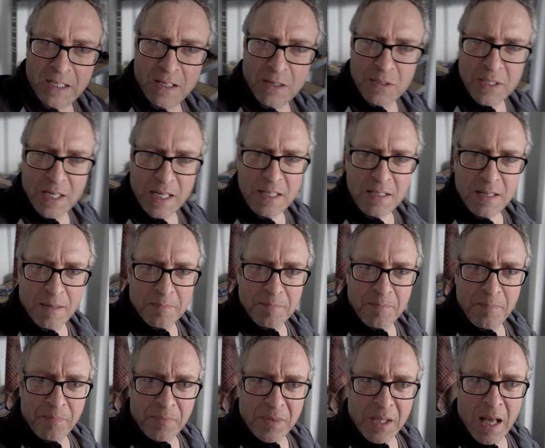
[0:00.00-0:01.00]
notice,
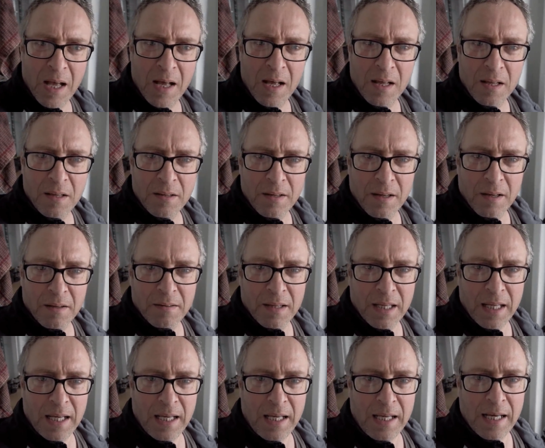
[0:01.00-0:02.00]
that
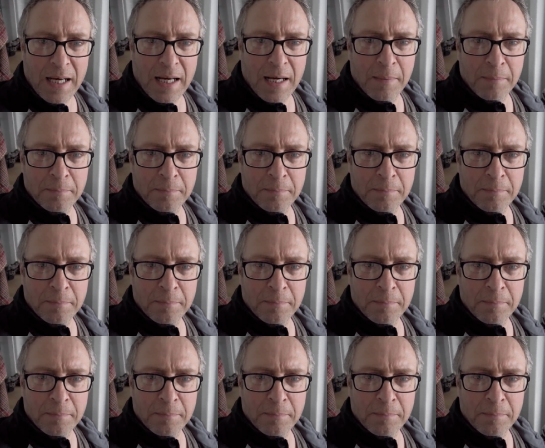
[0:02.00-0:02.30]
the